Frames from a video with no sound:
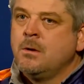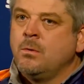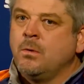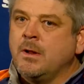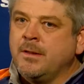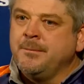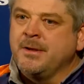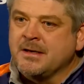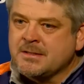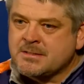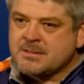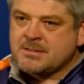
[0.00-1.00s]
Well, the
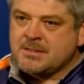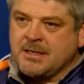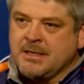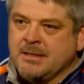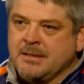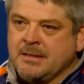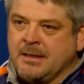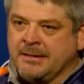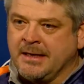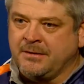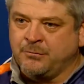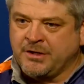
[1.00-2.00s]
minutes,
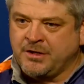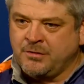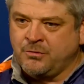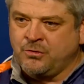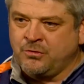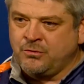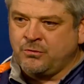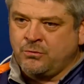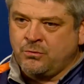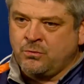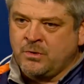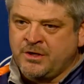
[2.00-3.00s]
again,
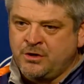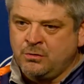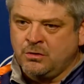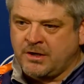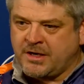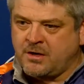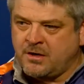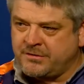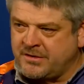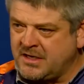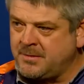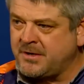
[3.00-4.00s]
when you look at our
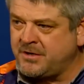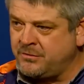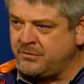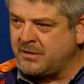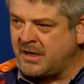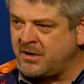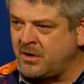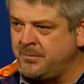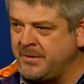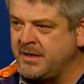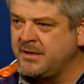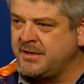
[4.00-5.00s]
team and our
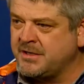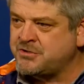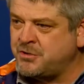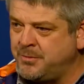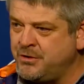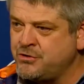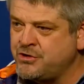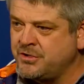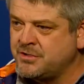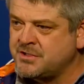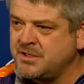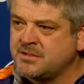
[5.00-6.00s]
minute
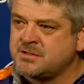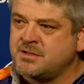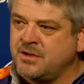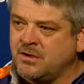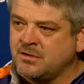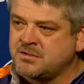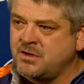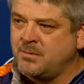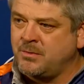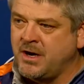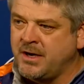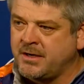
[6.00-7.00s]
distribution since the All-Star
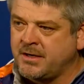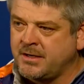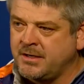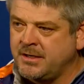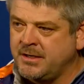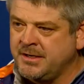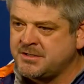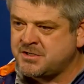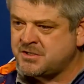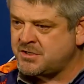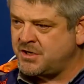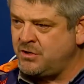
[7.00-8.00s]
break, it's
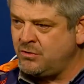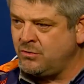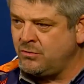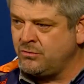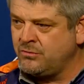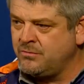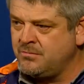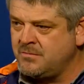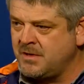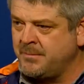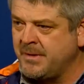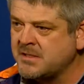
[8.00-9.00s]
skewed
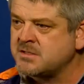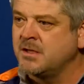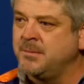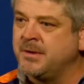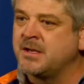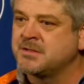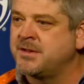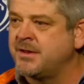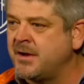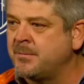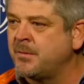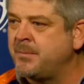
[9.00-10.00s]
immensely because of the
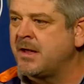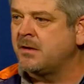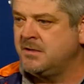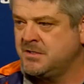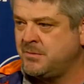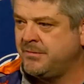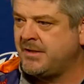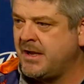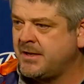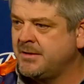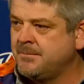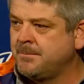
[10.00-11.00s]
number of penalties we've
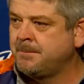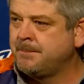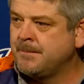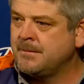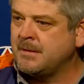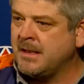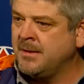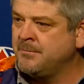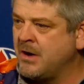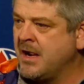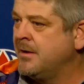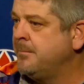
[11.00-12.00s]
taken. And
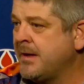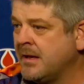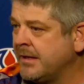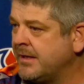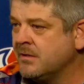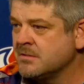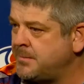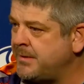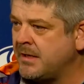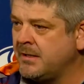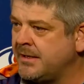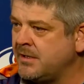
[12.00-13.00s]
Brandon penalty kills. He
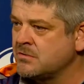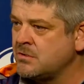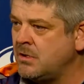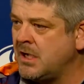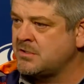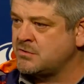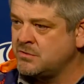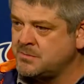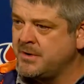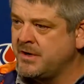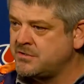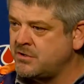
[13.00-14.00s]
penalty kills a lot, so his
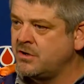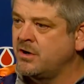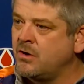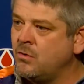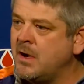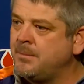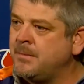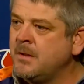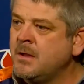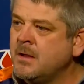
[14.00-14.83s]
minutes are going to go up